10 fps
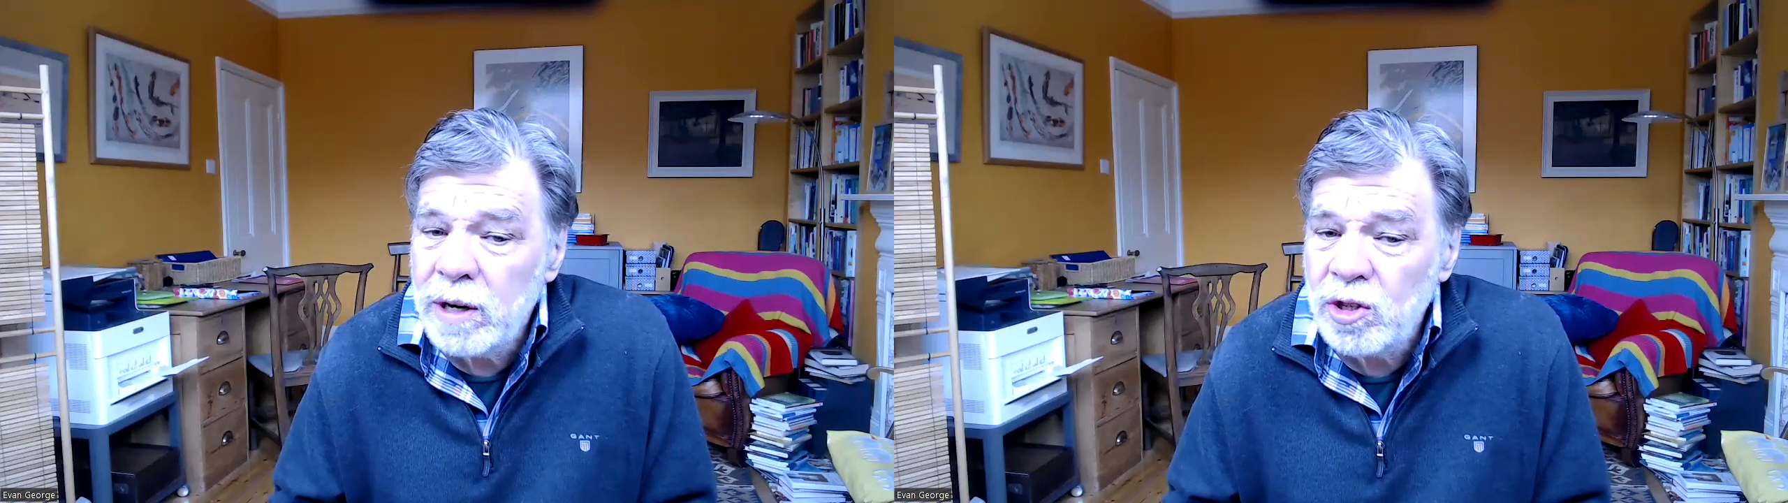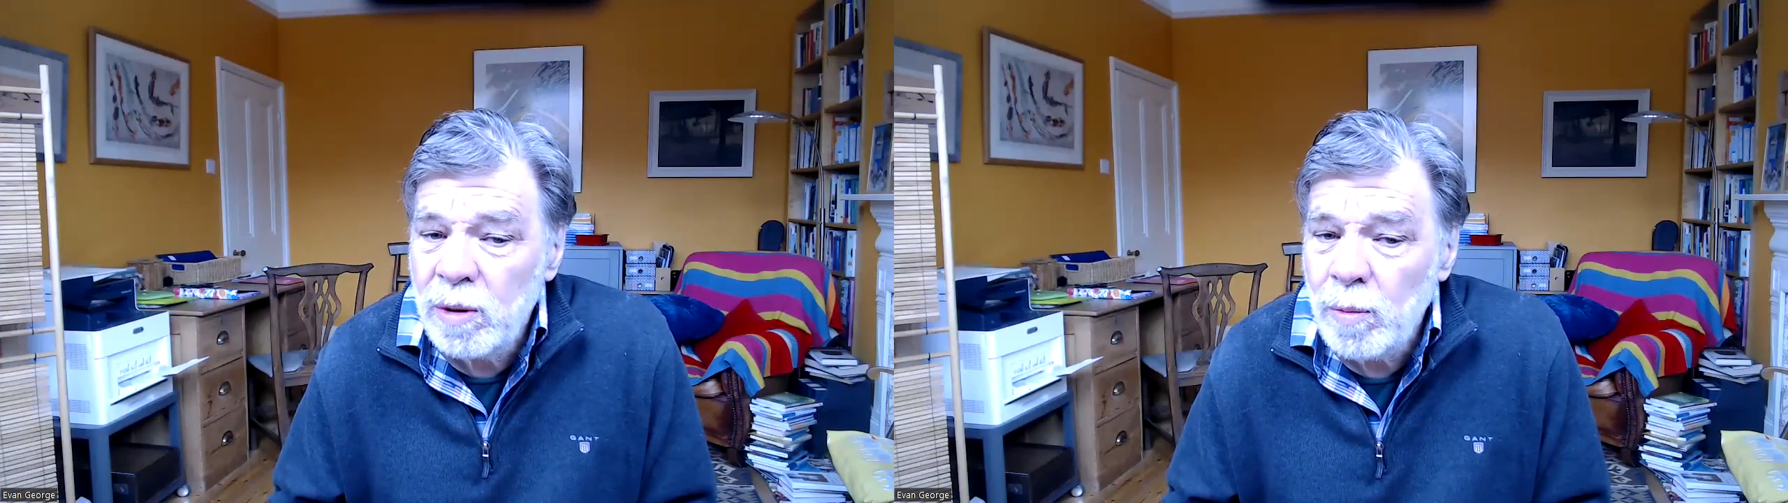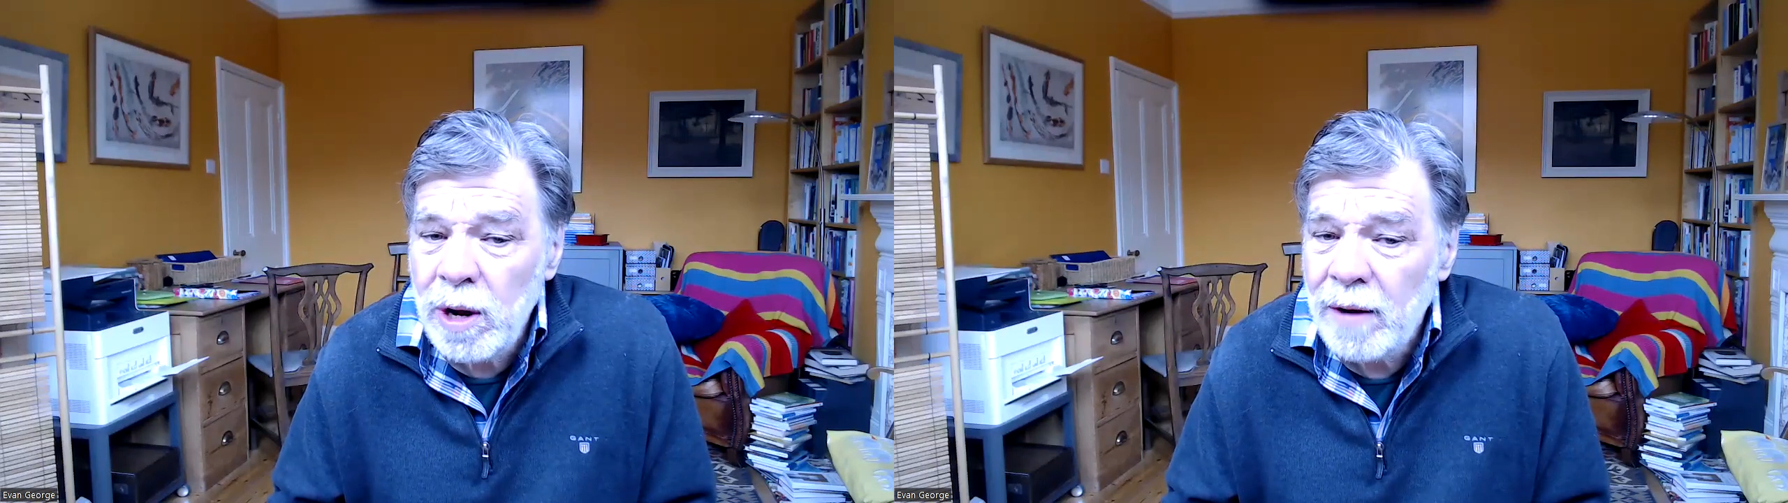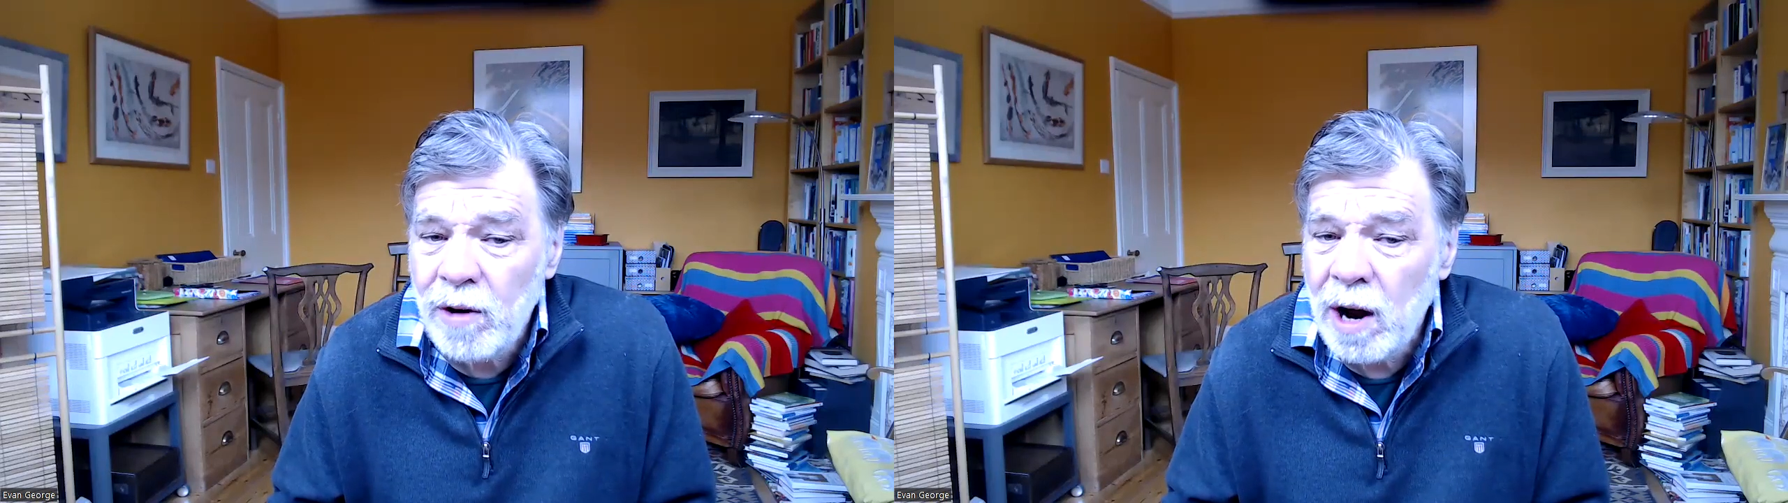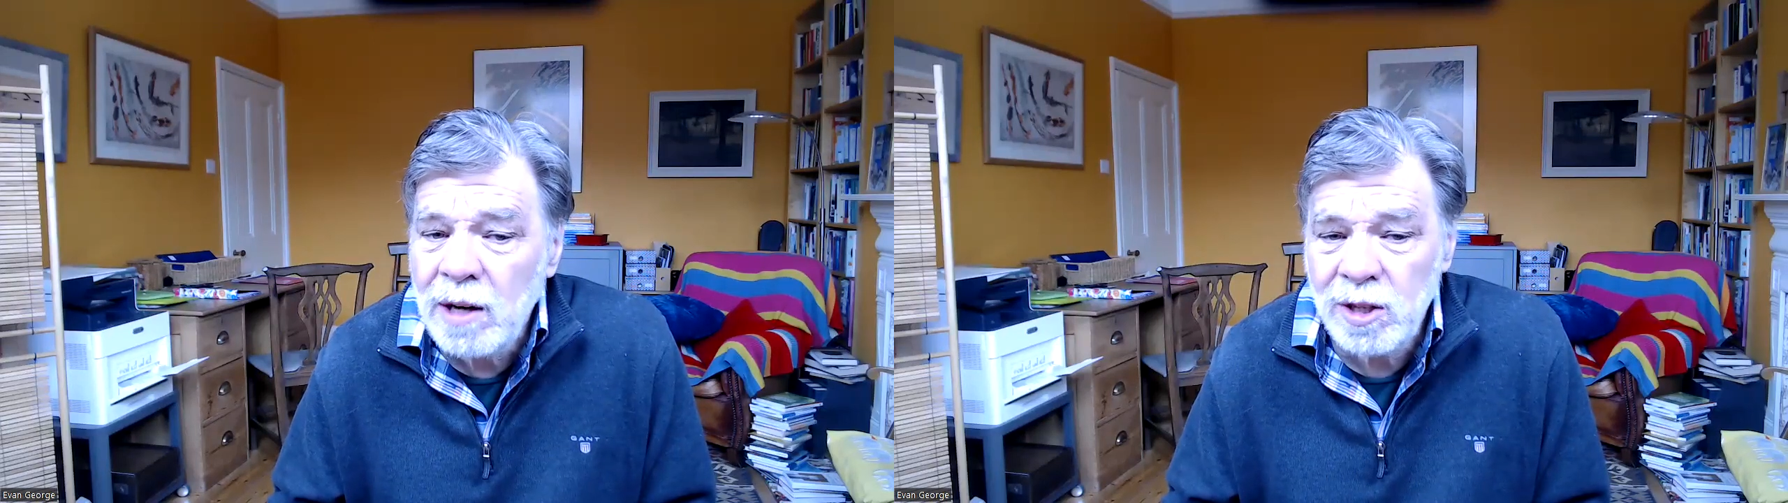question we
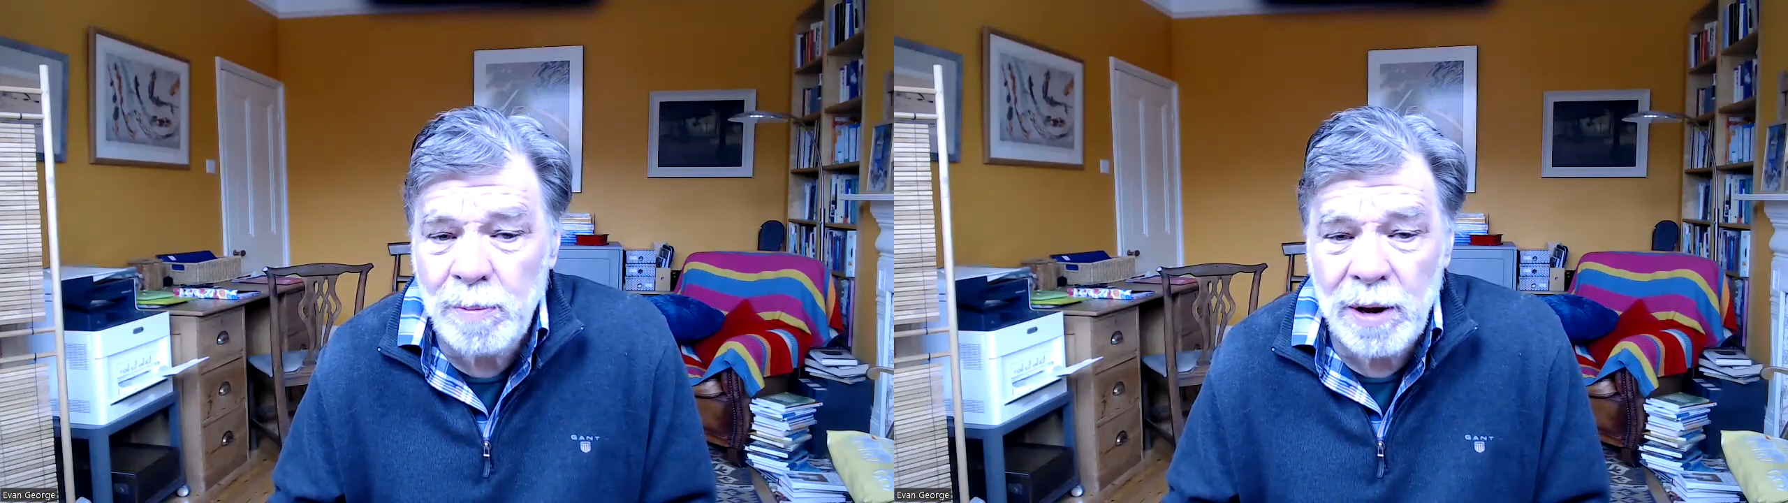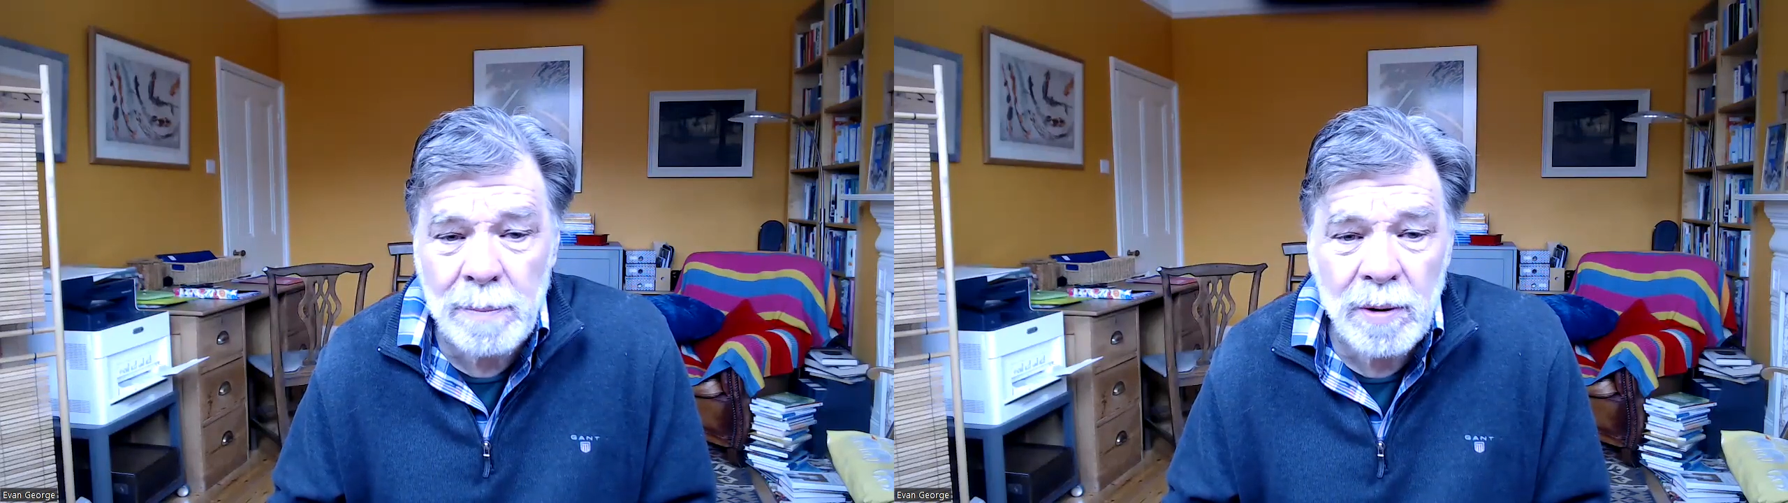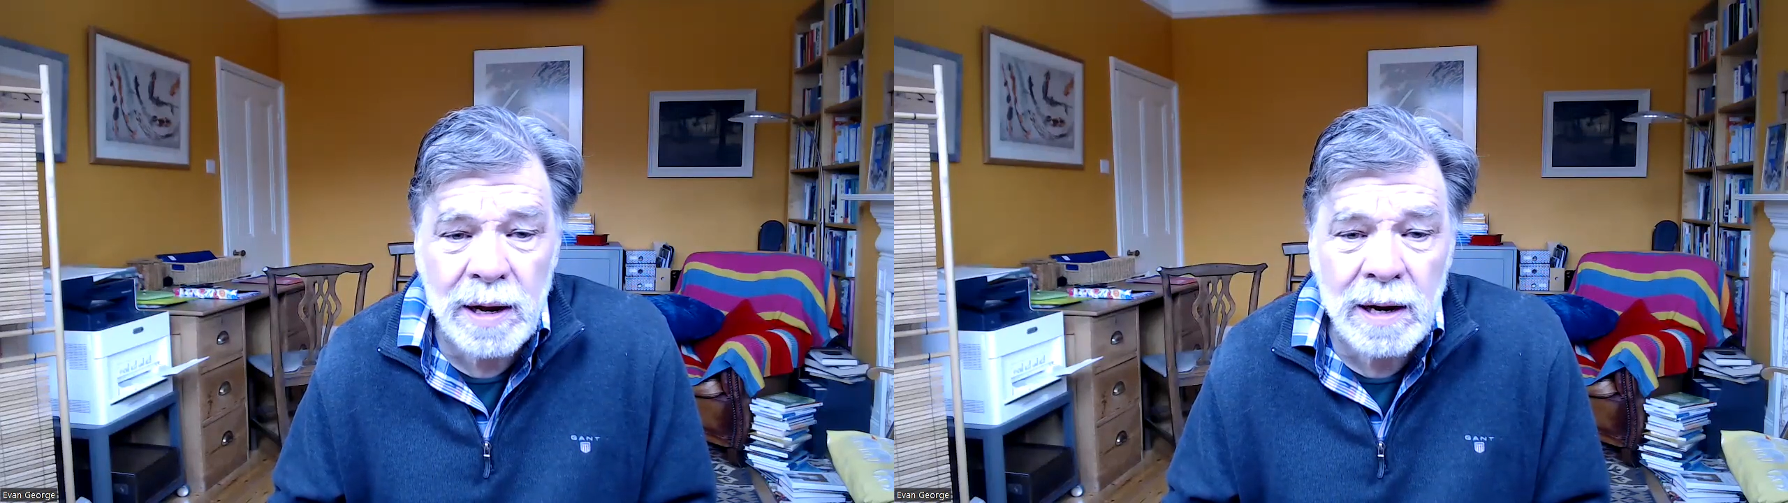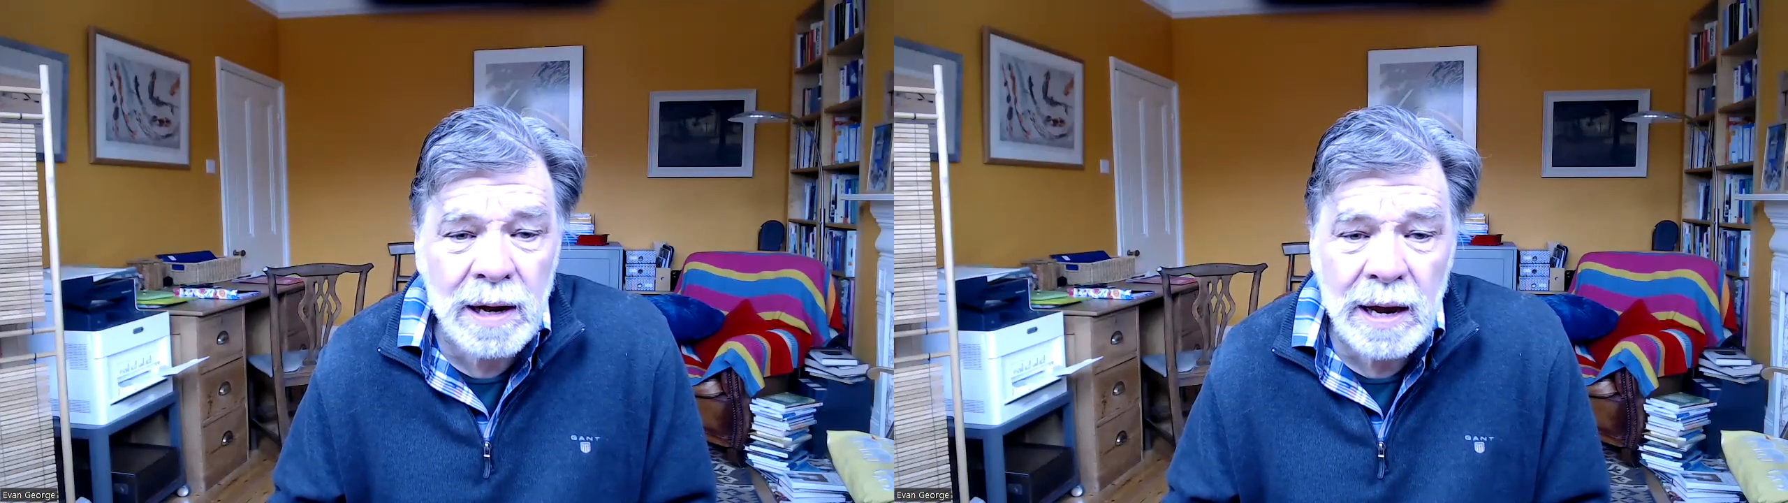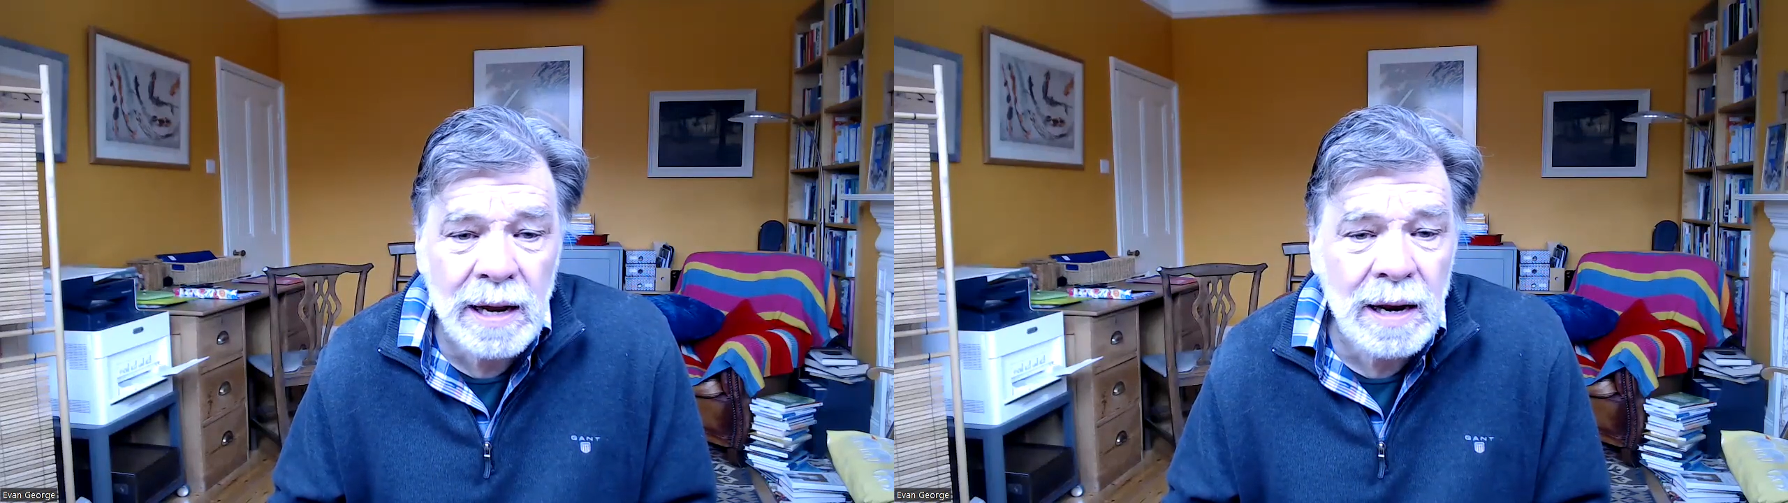ever ask people
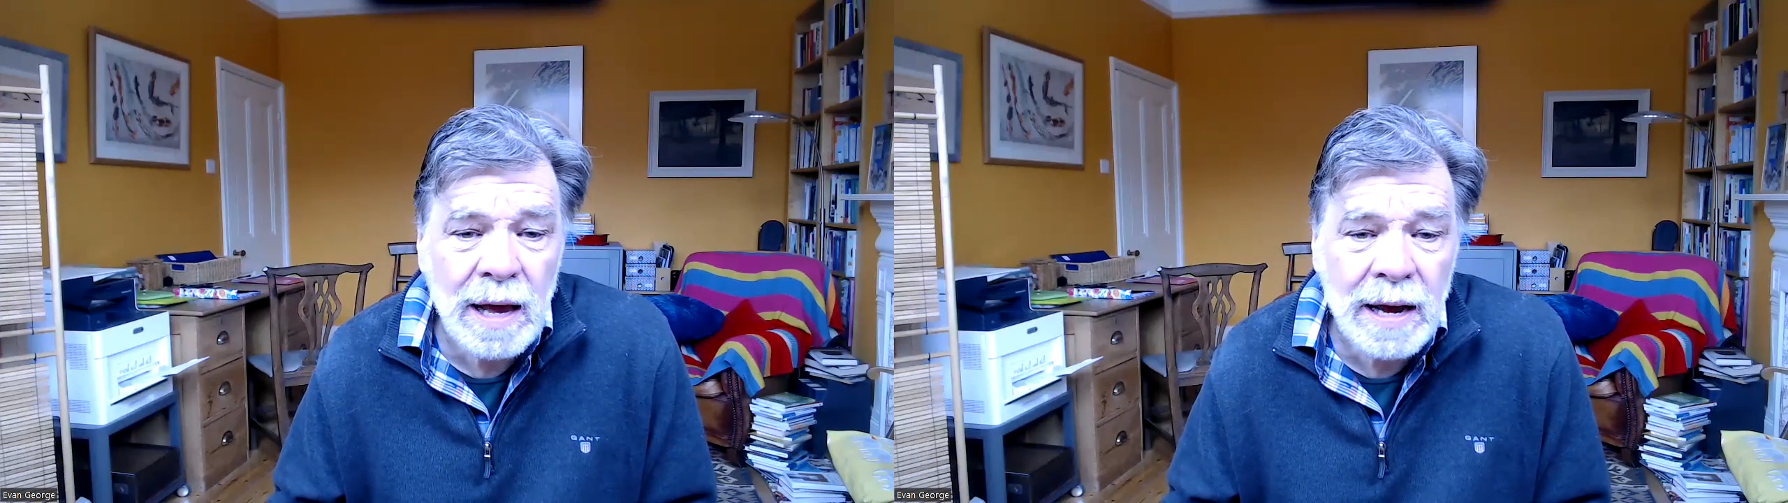in